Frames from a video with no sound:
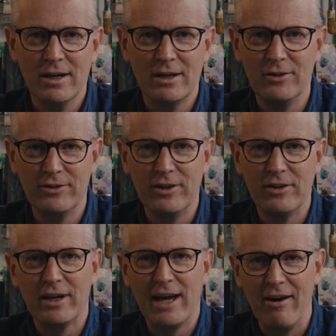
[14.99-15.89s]
consider
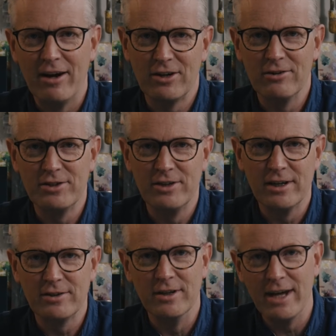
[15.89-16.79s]
the
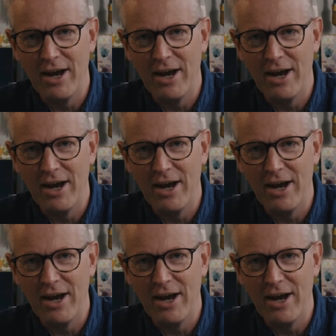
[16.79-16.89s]
characteristics and